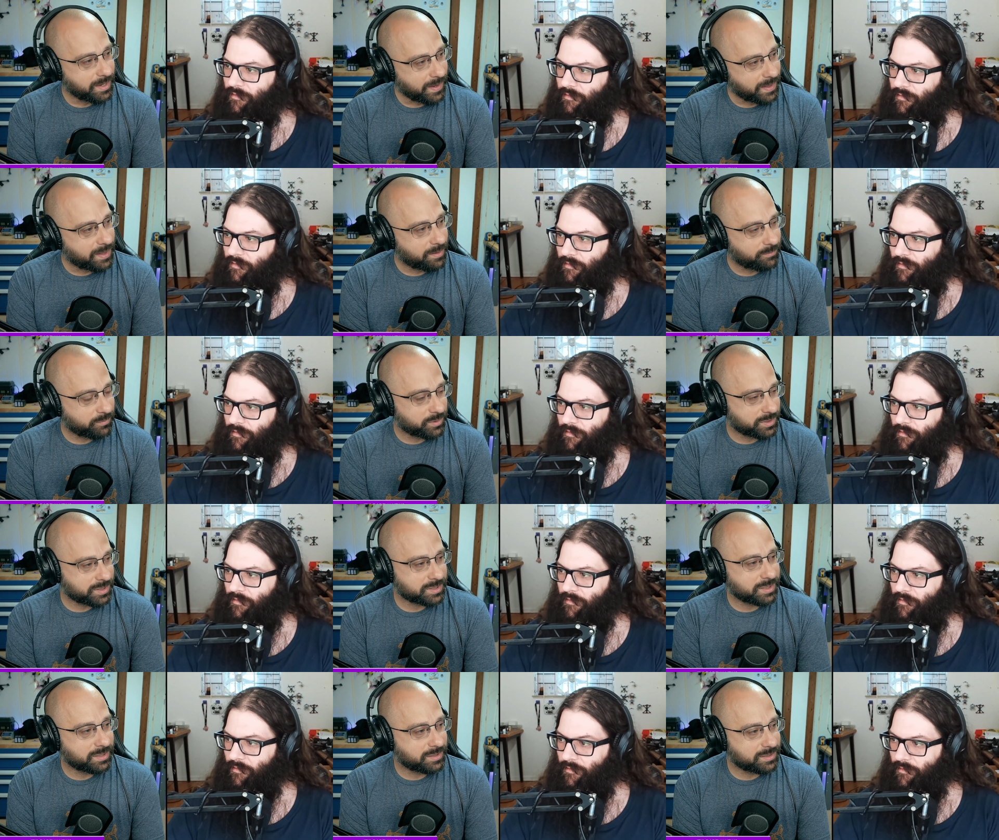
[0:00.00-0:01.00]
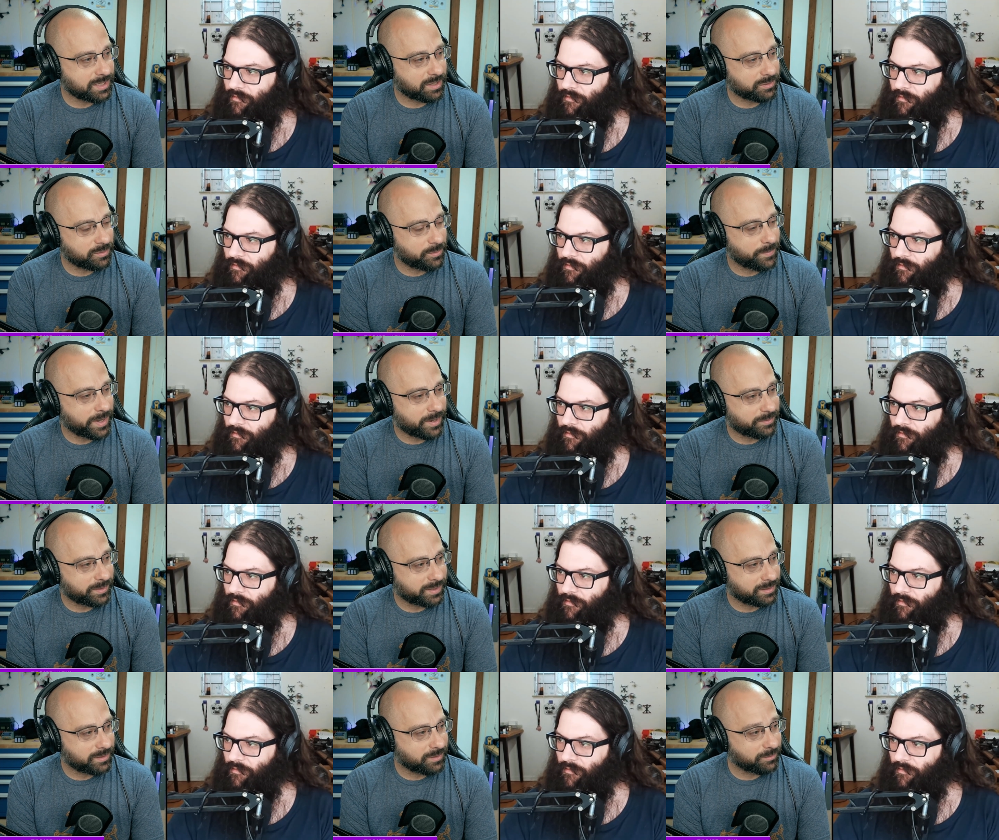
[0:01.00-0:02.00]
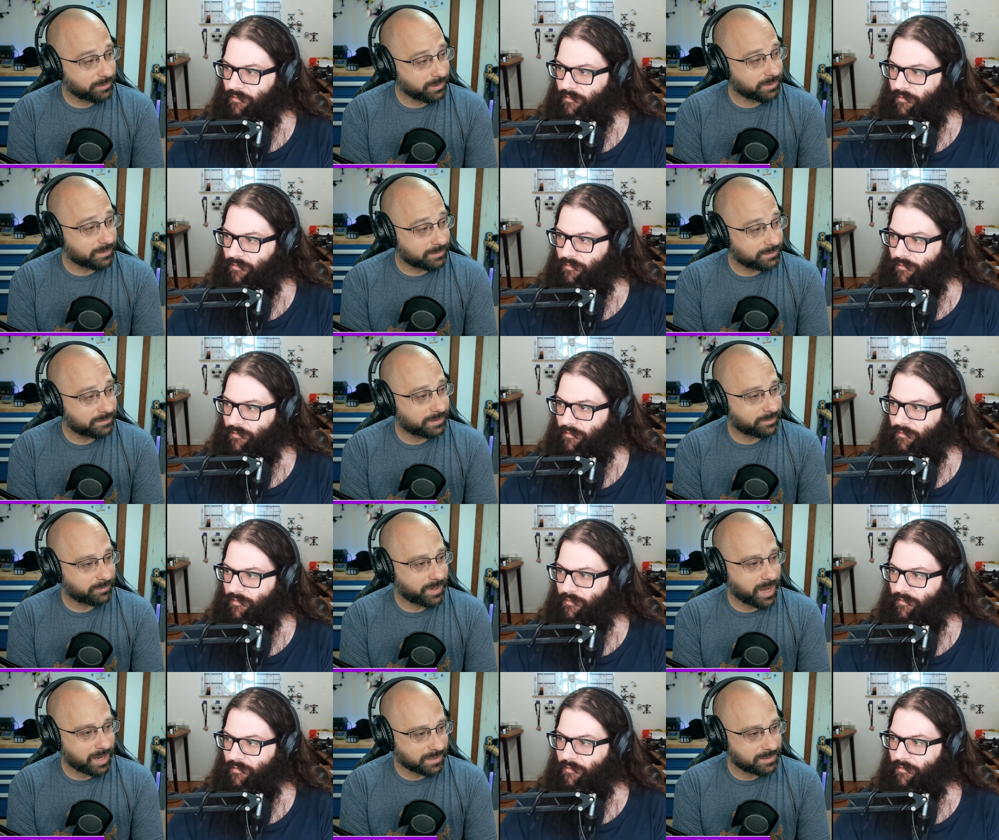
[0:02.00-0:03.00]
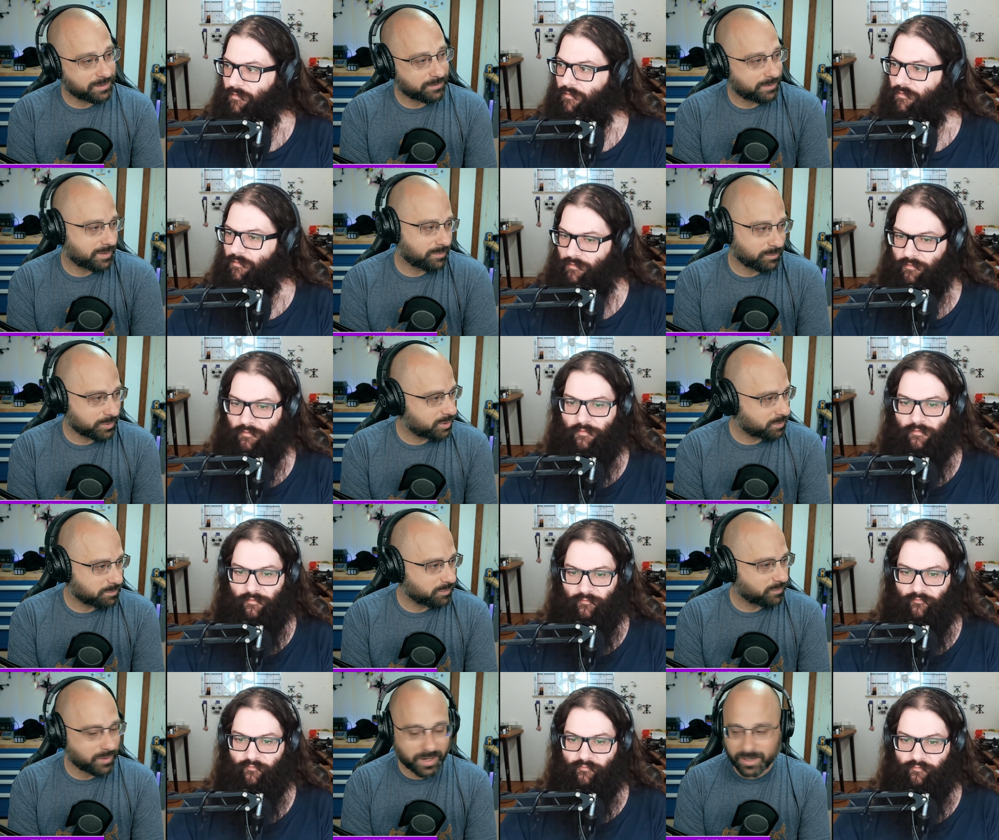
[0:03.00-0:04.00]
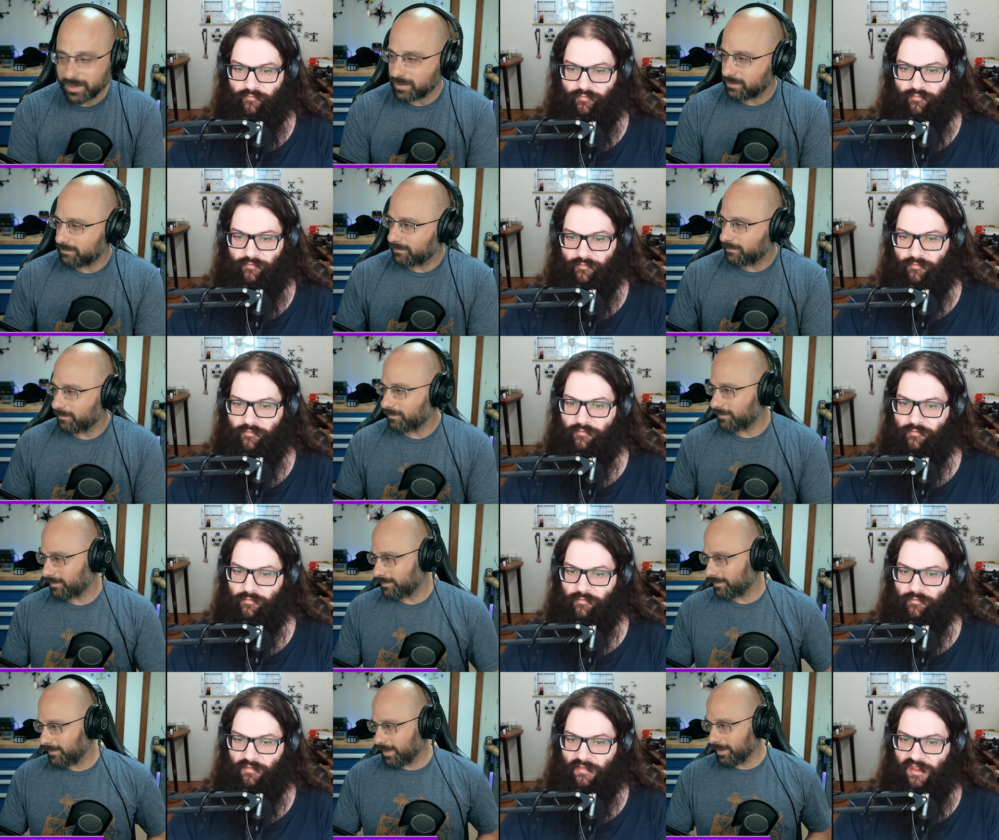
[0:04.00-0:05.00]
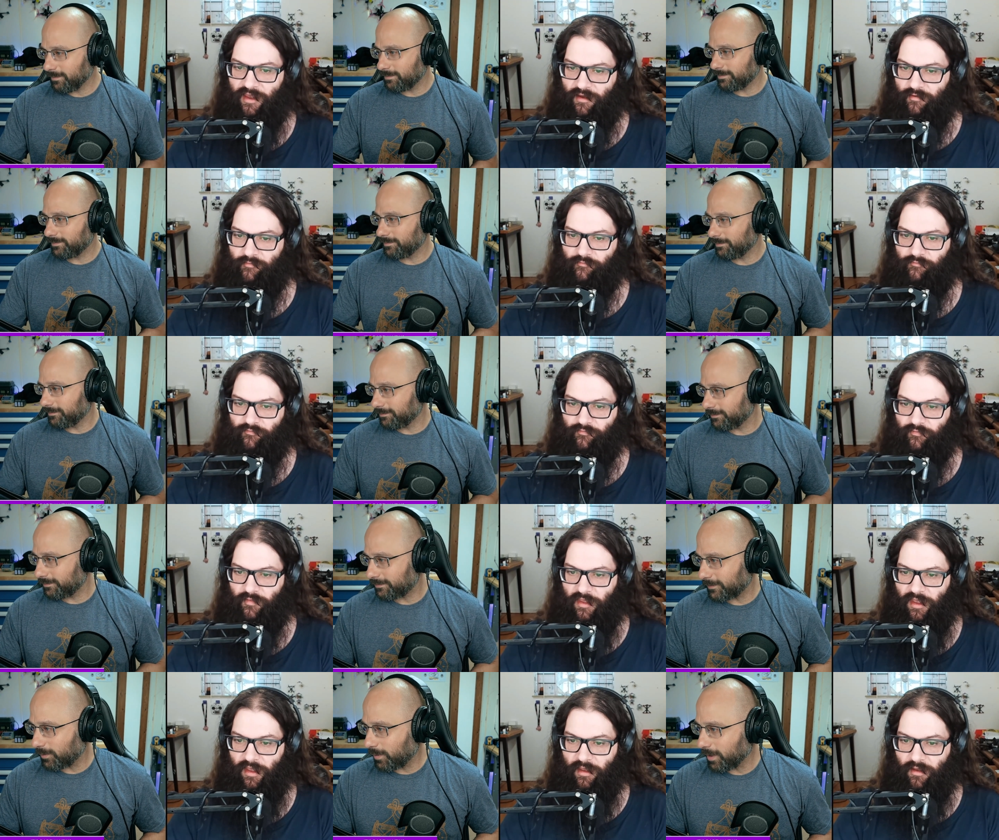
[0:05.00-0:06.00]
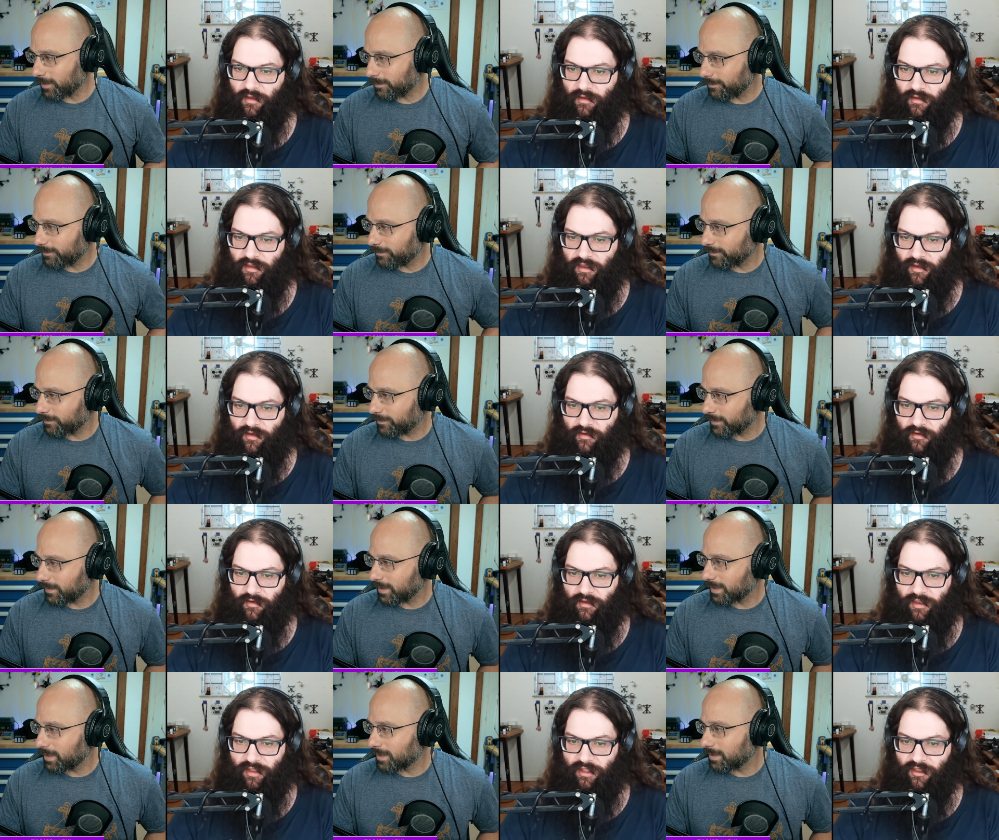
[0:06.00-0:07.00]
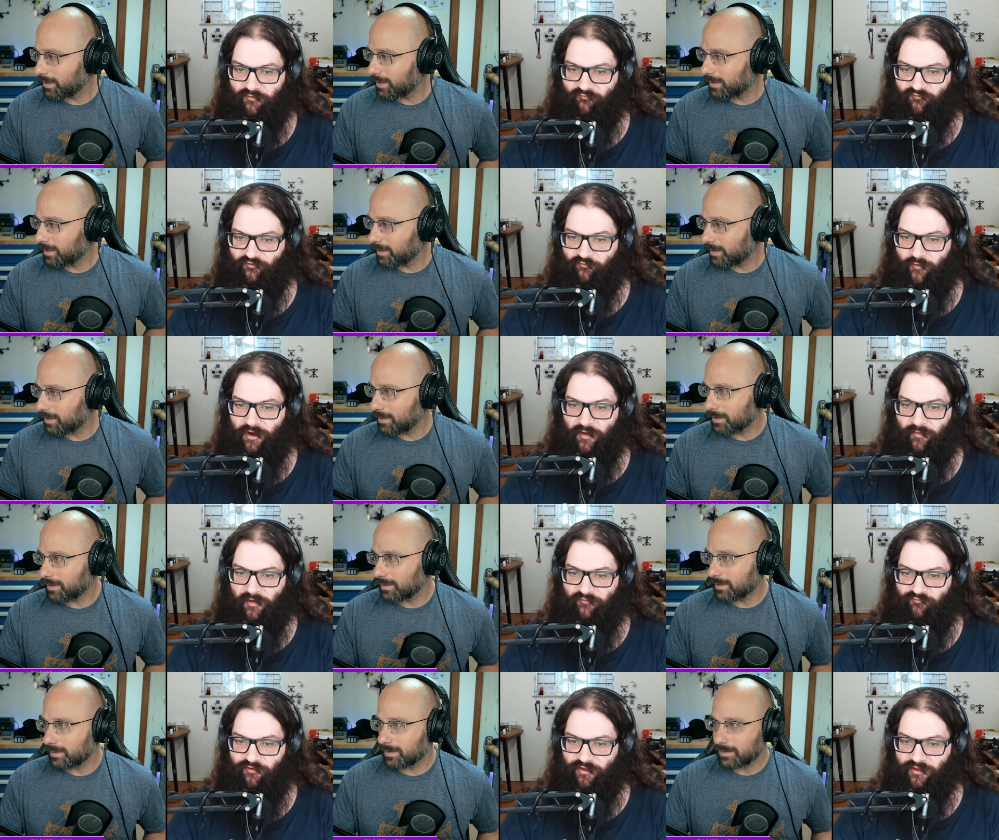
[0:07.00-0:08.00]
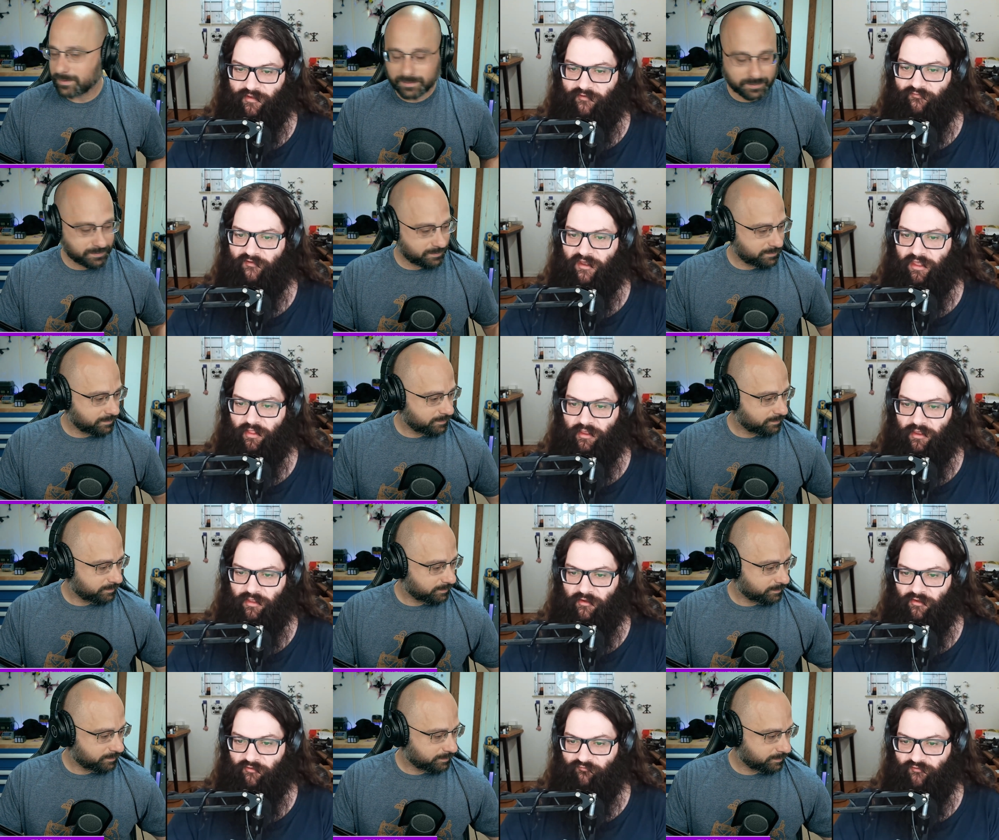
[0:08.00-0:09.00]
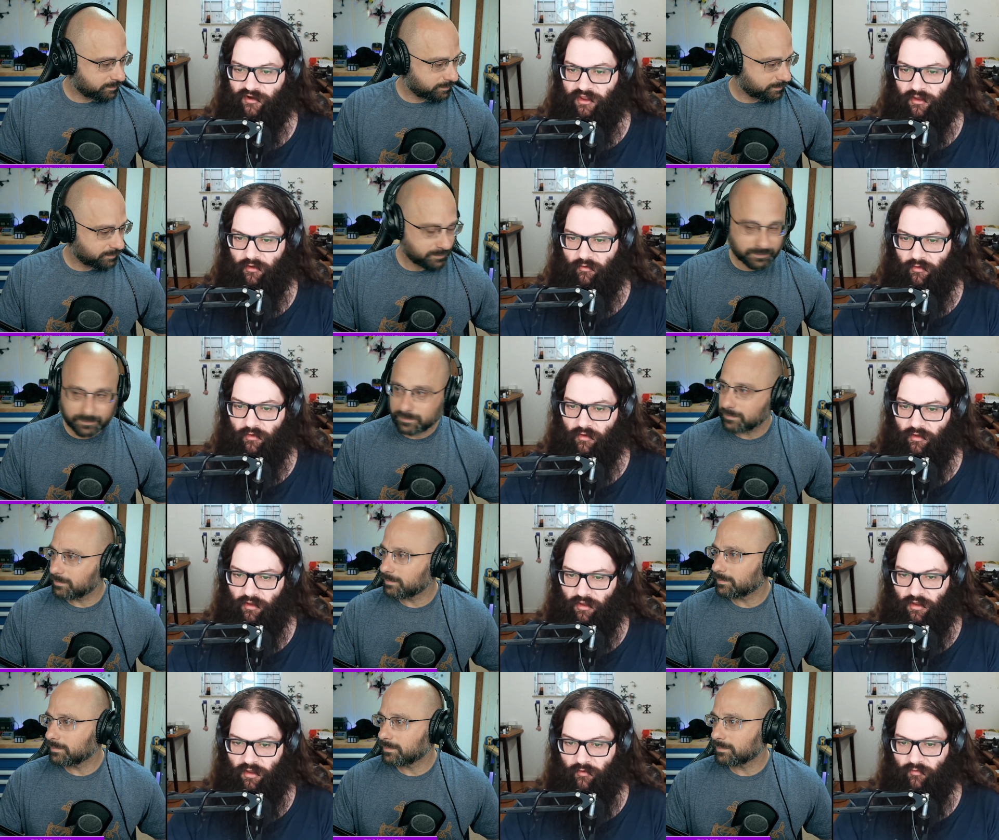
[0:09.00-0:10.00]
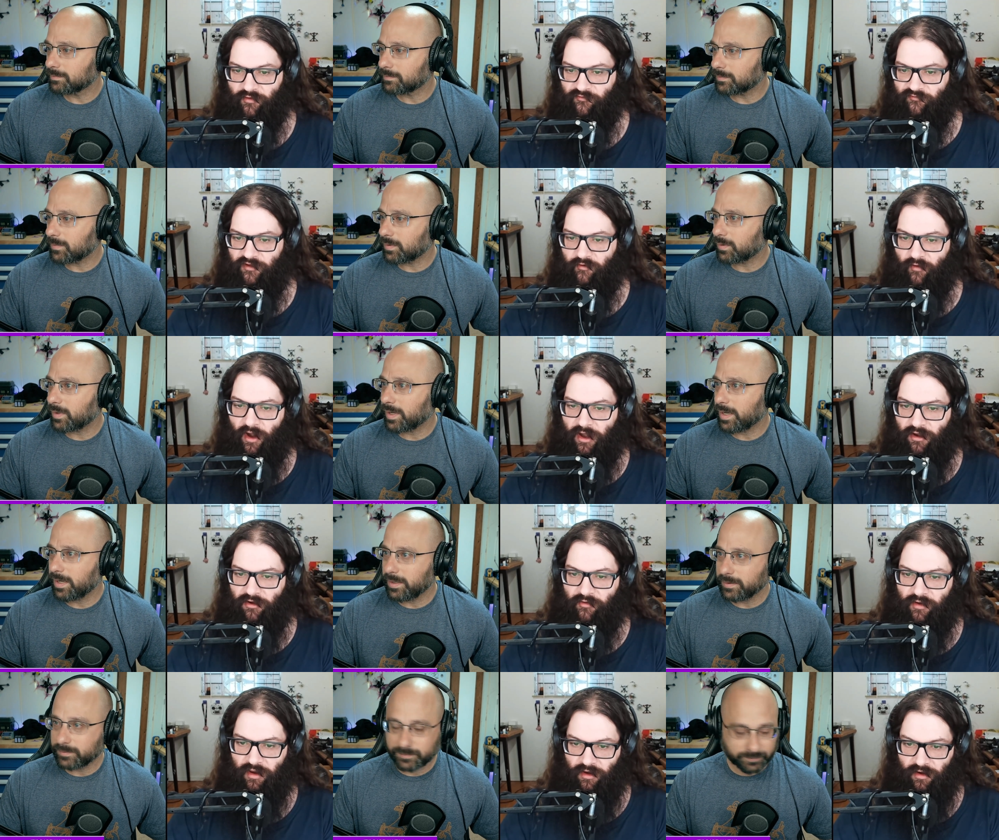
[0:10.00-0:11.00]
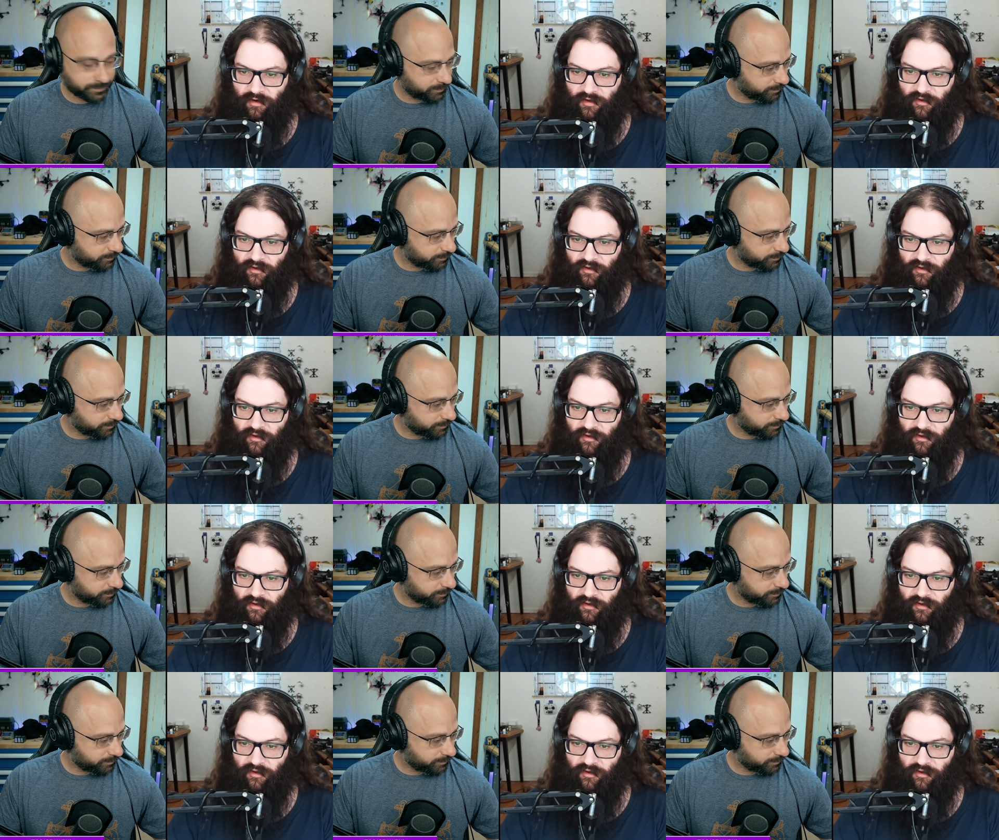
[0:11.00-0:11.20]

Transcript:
Speaker 1: and that we're just going to tell you about and go, huh, and react to, and then we'll just move right on. Yeah. Yeah.
Speaker 2: Okay. Yeah. And the uh, first one up, if you click the second link there, the video, uh, we'll just okay. get right into it